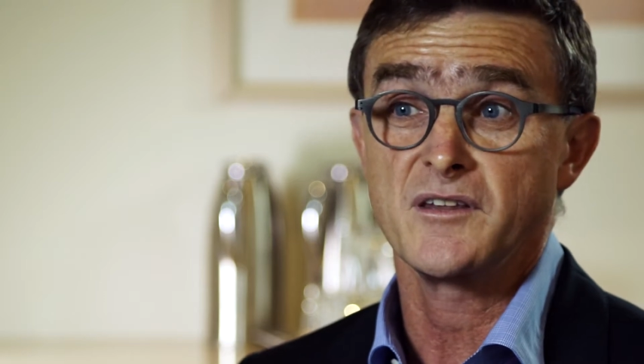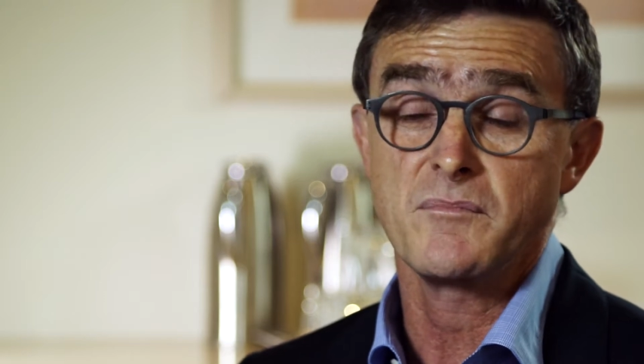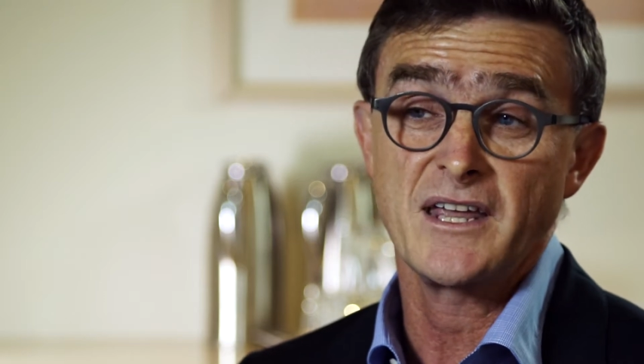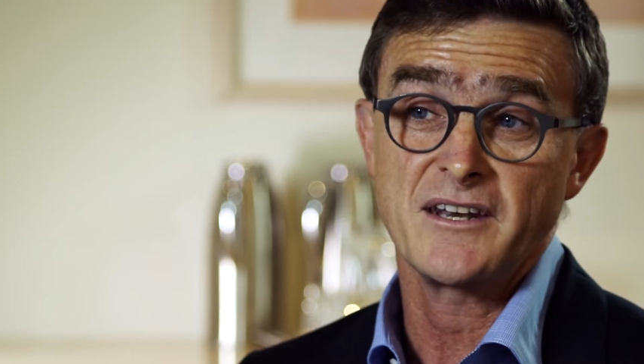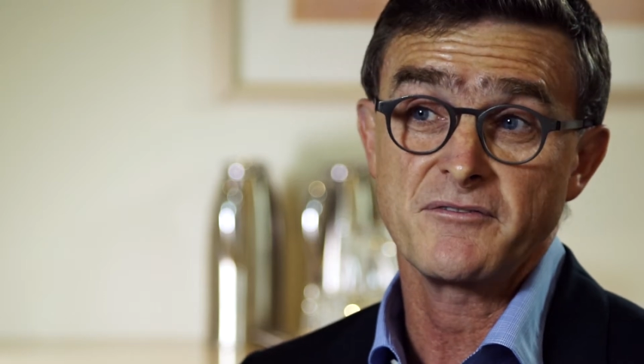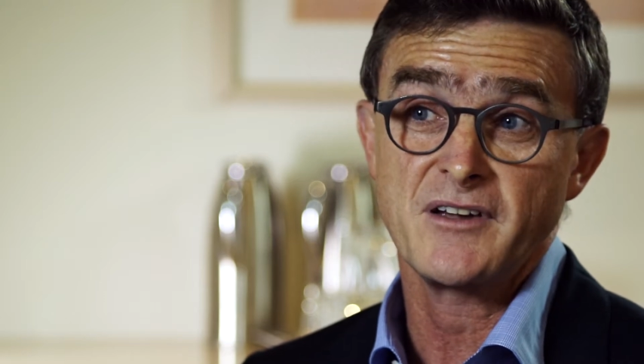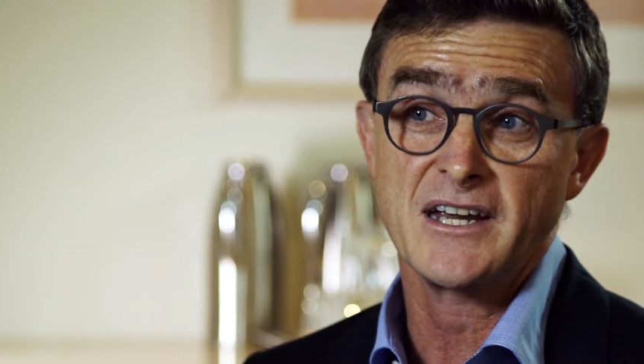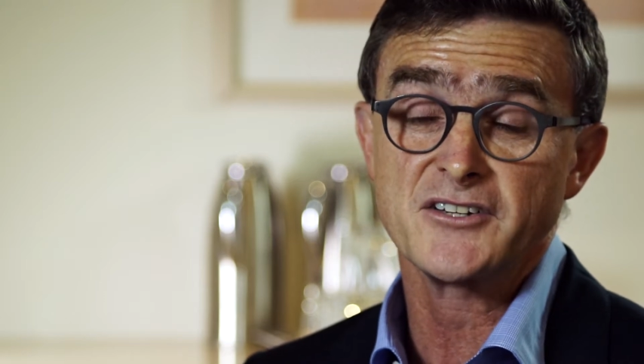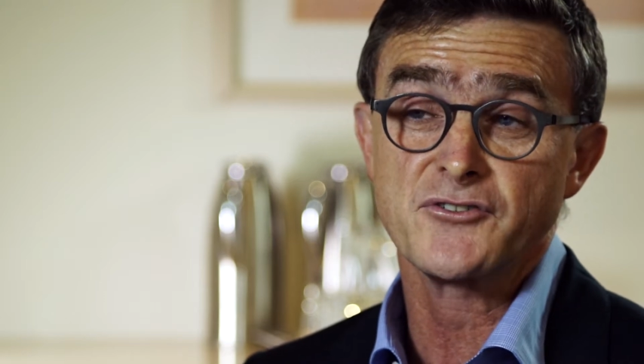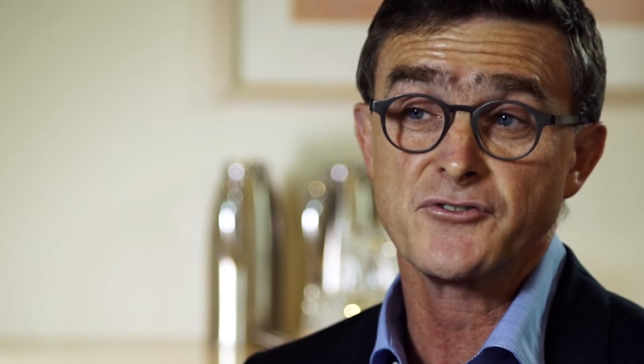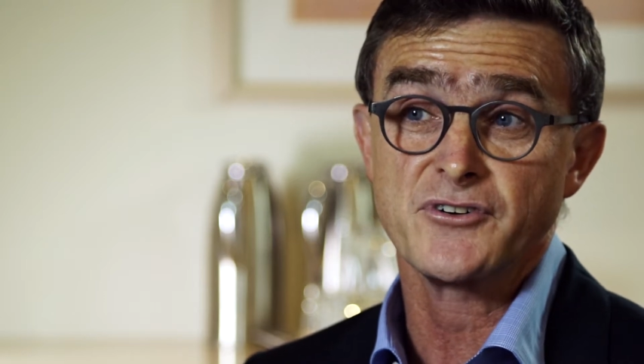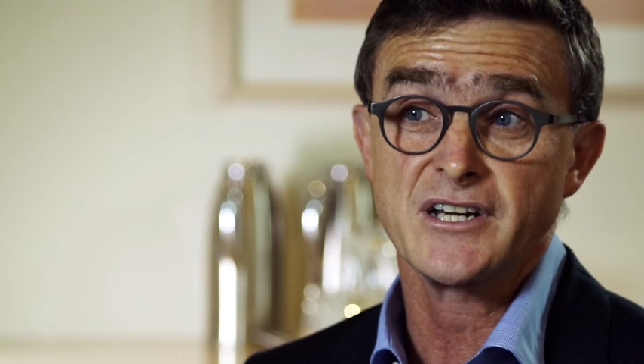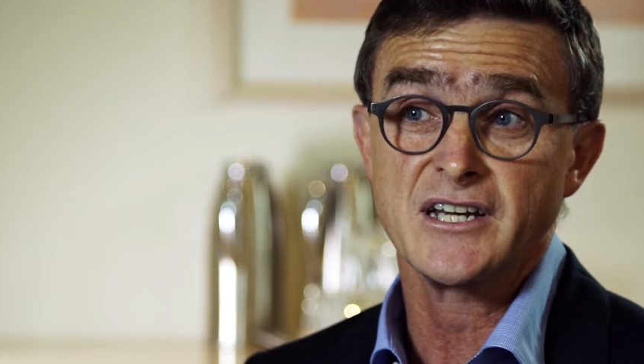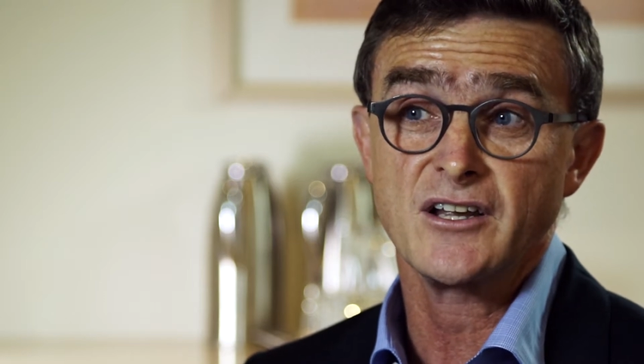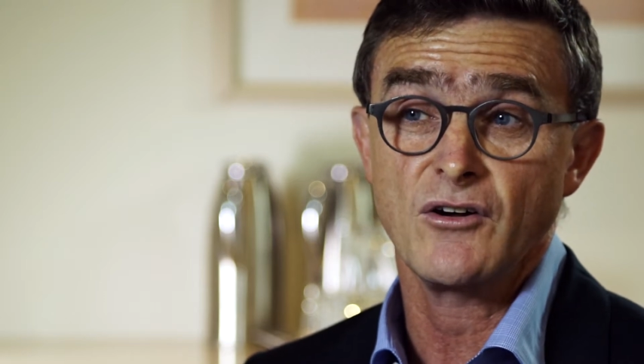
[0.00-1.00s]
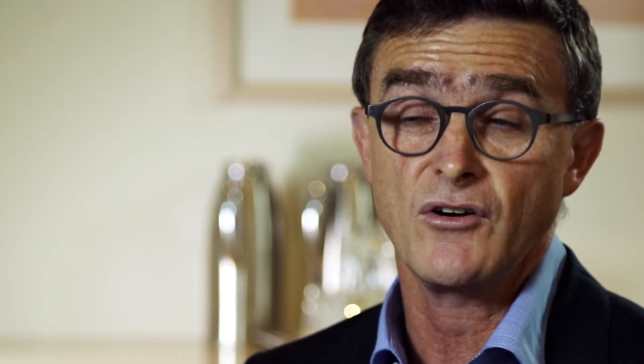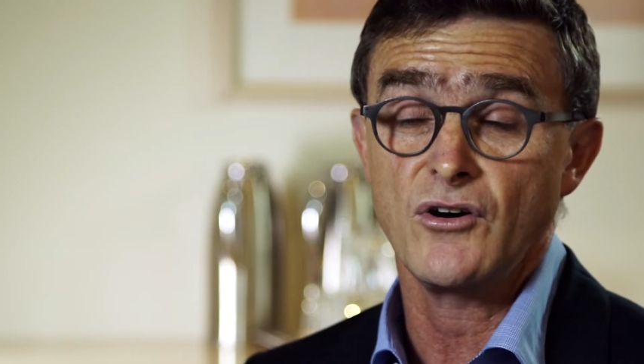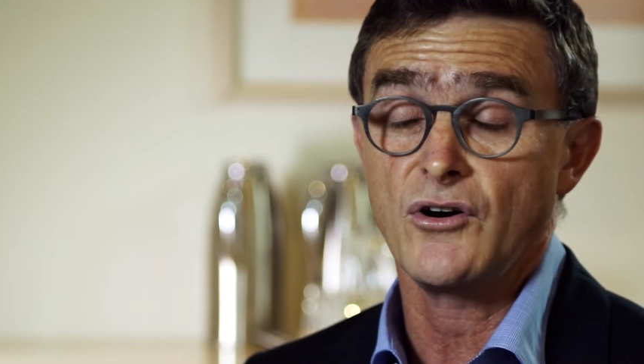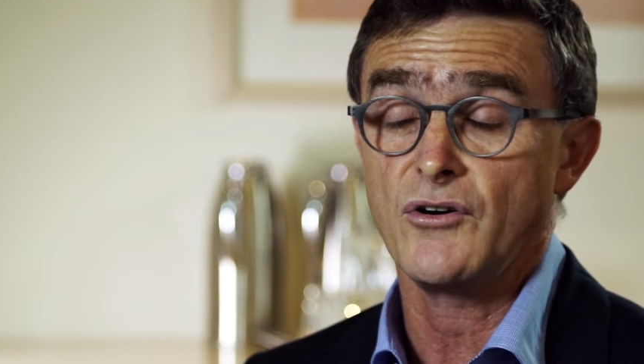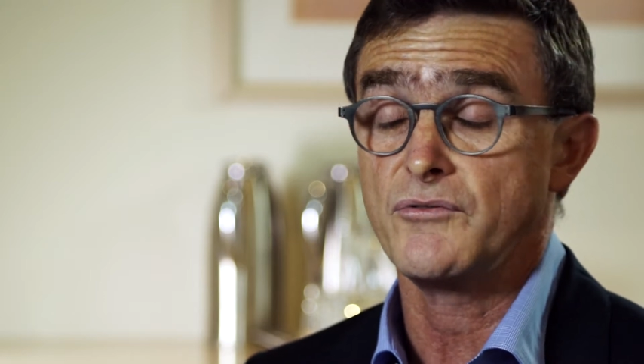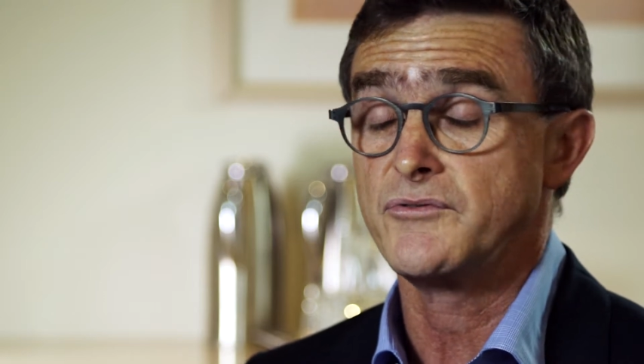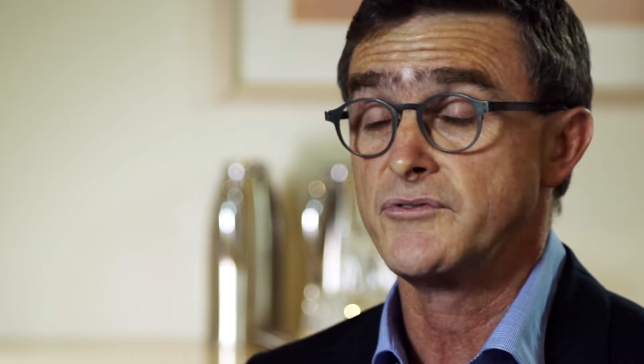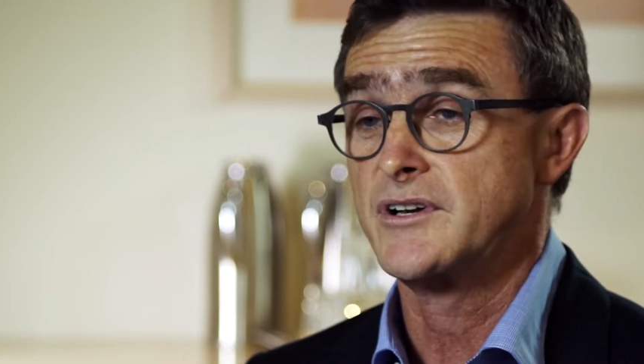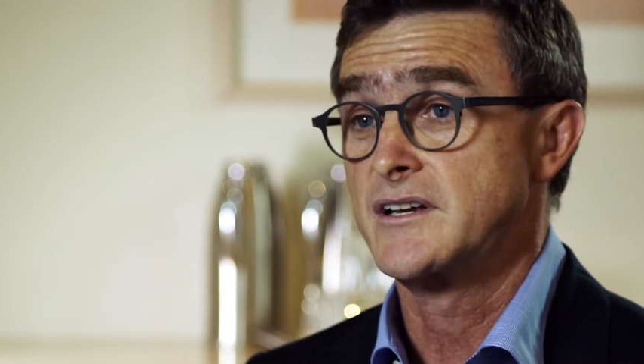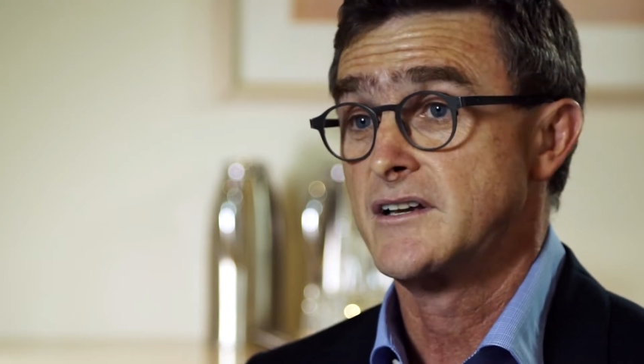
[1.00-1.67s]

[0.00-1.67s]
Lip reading: the manufacturing of